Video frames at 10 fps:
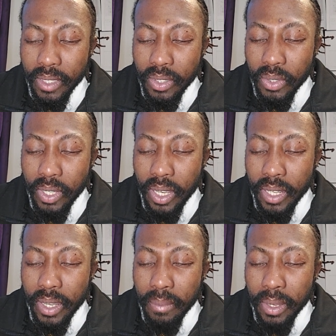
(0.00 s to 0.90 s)
so that
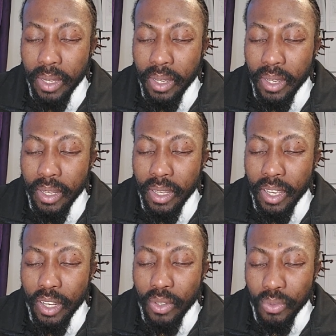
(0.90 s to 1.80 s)
they may
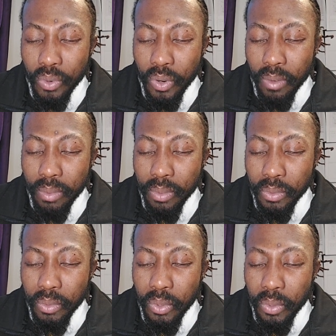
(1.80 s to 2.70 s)
grow up
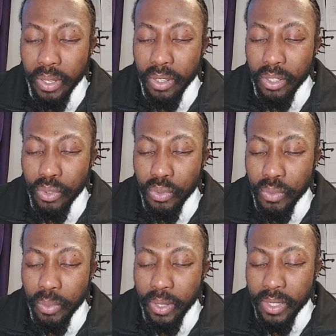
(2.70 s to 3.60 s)
knowing the
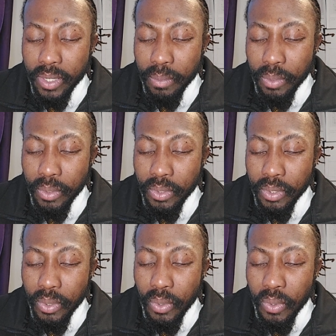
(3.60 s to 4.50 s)
true principles,
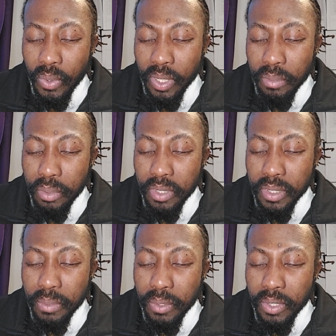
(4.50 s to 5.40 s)
the holy
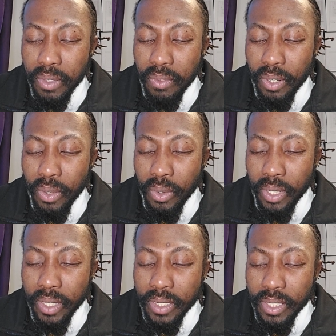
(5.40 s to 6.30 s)
principles of our
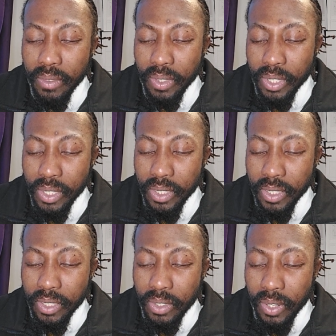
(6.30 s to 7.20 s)
Lord and Savior
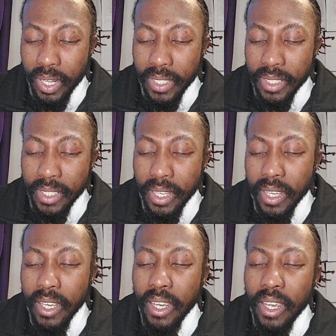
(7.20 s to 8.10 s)
Jesus Christ,
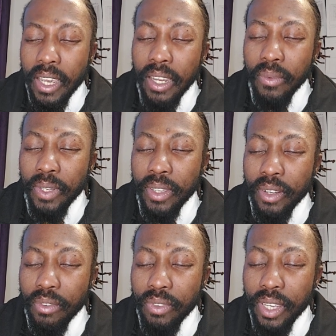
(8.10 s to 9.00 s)
and when they
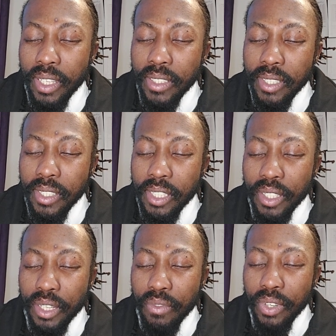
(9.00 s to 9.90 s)
are of age, they shall
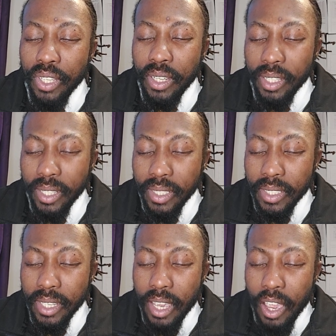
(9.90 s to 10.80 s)
never
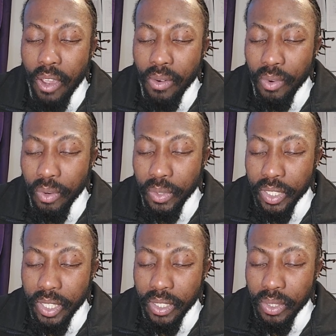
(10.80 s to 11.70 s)
neglect nor
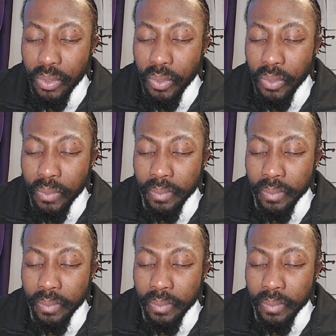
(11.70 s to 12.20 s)
reject you.